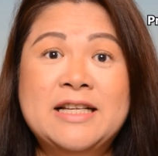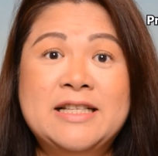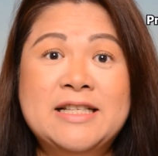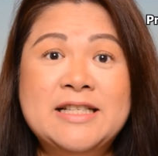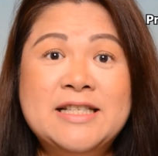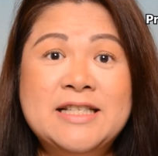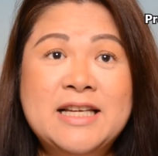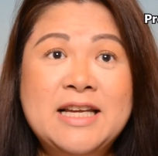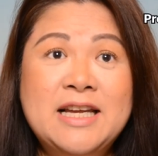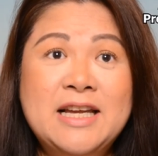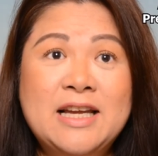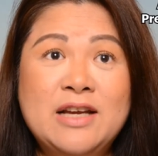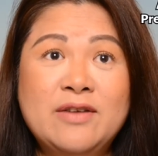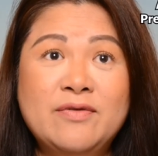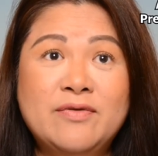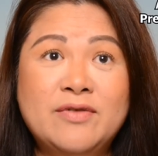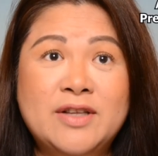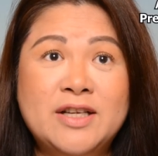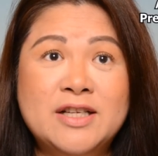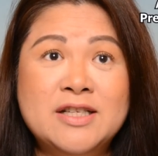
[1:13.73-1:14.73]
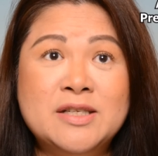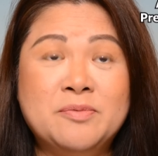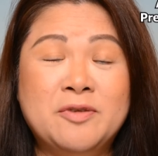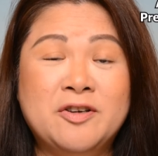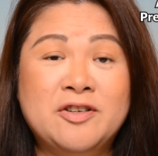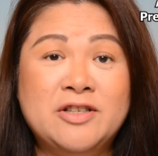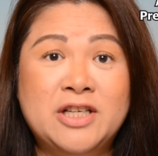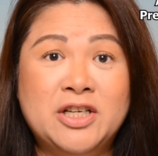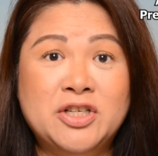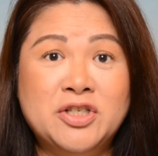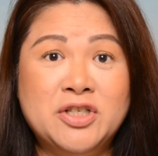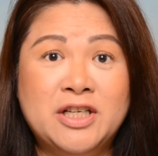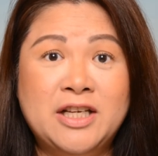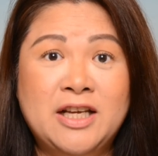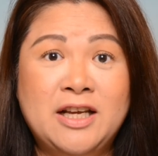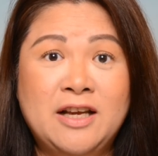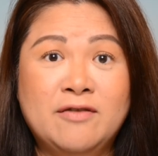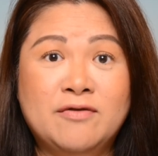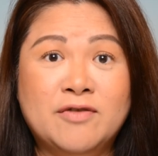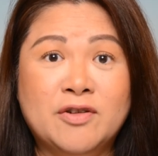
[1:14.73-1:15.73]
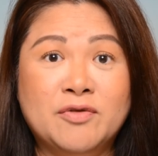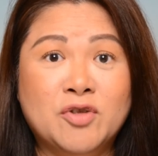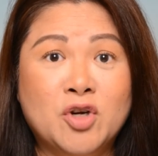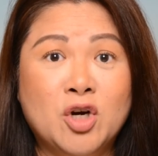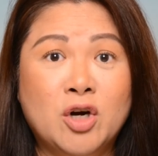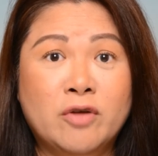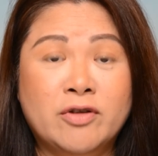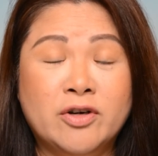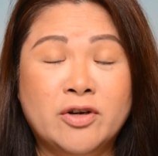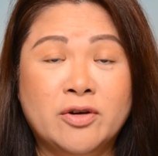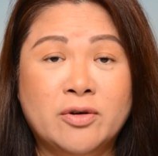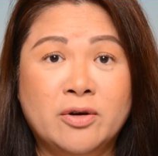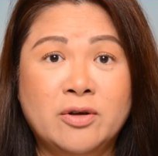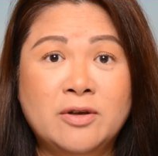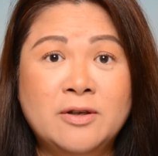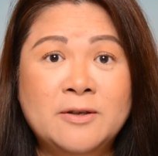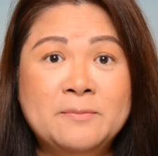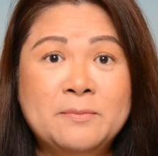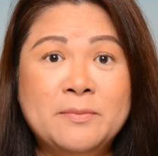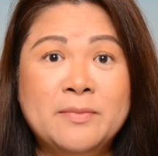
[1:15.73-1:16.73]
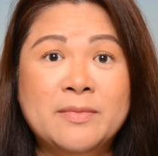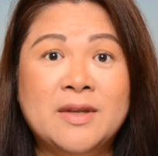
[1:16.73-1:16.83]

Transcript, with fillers: to see if this foundation here from CoverGirl